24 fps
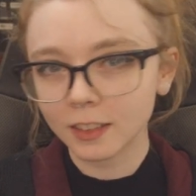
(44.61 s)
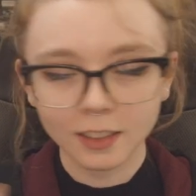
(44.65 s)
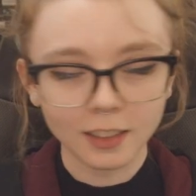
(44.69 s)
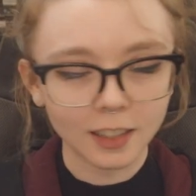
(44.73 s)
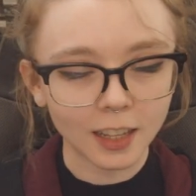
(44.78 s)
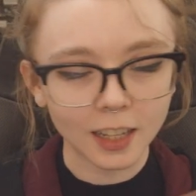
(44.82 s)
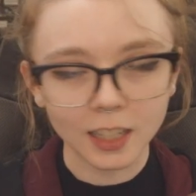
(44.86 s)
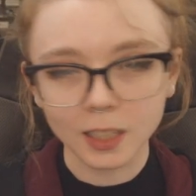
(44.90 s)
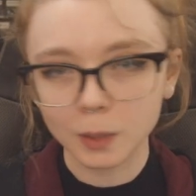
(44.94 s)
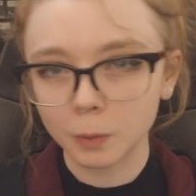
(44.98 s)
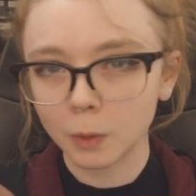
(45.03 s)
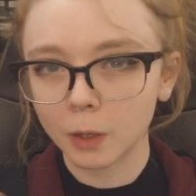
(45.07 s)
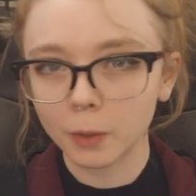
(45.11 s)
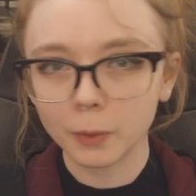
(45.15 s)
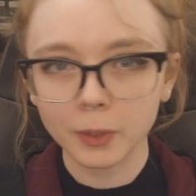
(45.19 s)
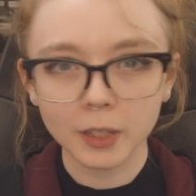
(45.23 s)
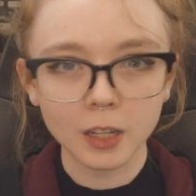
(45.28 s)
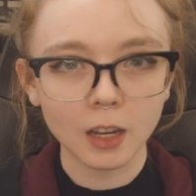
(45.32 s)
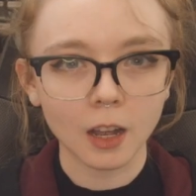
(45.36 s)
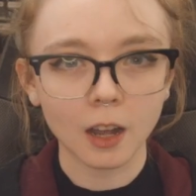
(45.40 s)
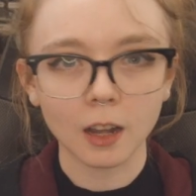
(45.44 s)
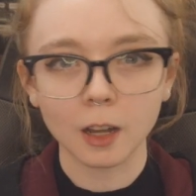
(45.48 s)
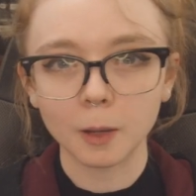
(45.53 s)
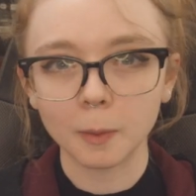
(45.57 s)
That's what we
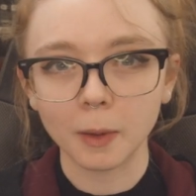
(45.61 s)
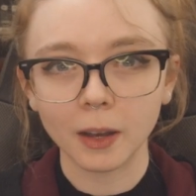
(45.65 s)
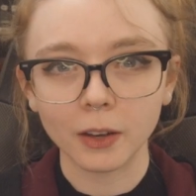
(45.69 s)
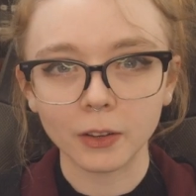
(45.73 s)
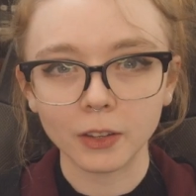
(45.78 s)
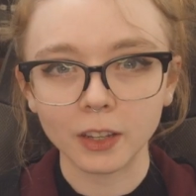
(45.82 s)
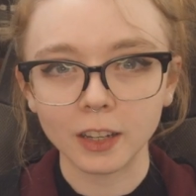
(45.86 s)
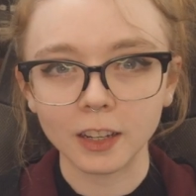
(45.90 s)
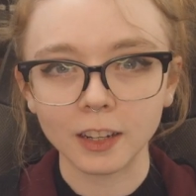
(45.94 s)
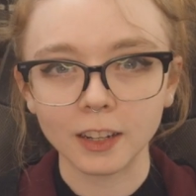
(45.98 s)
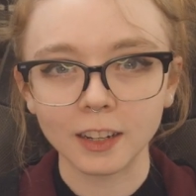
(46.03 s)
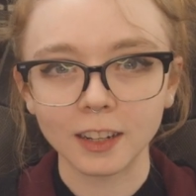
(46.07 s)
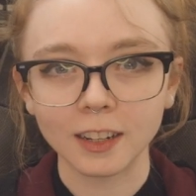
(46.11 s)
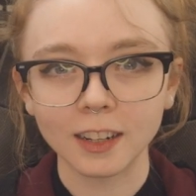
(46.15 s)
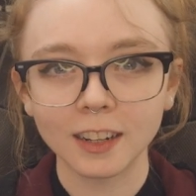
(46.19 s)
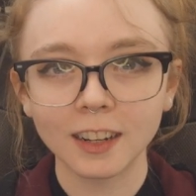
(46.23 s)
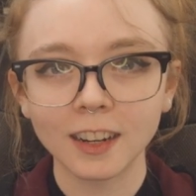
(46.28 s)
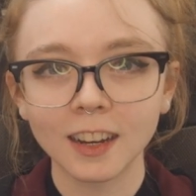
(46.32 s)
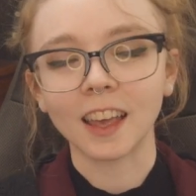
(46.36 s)
talk about here.